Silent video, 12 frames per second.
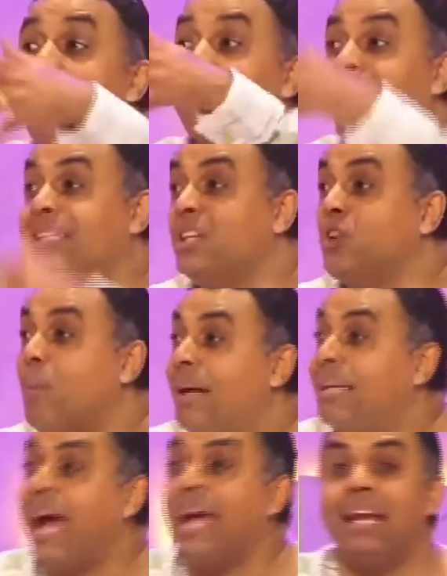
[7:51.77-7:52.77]
imagine your
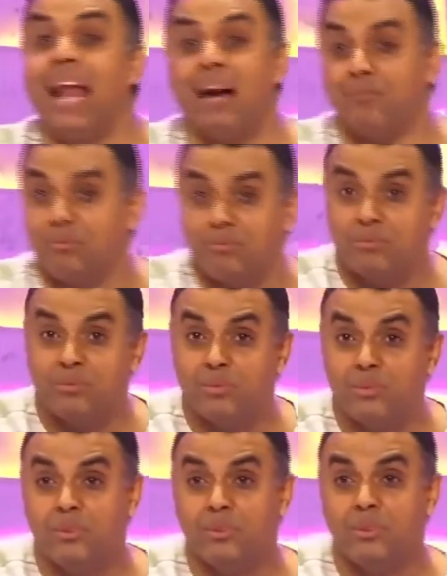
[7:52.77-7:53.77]
mother in love.
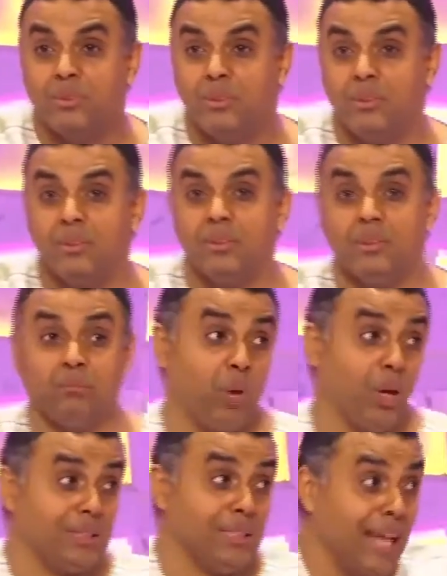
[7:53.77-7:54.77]

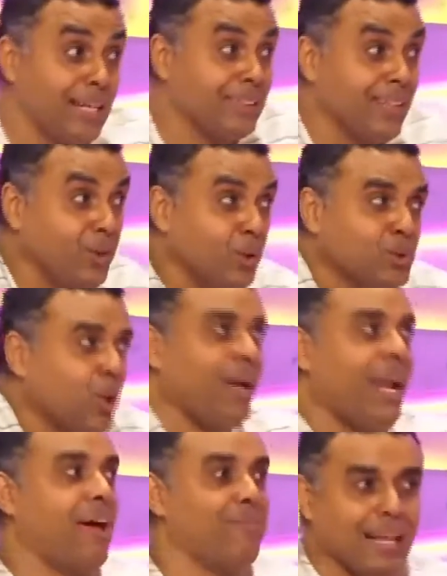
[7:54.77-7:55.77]
Because she doesn't look so
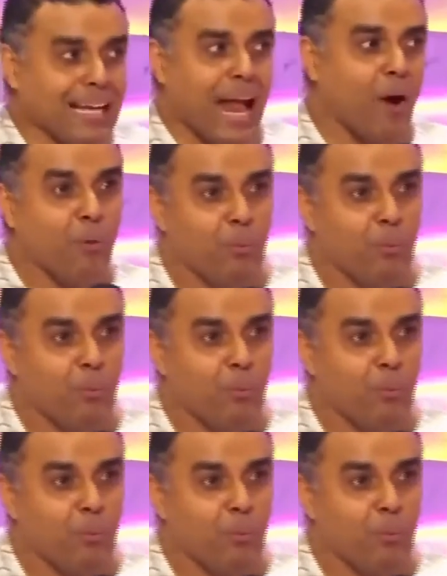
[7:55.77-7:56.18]
loving now.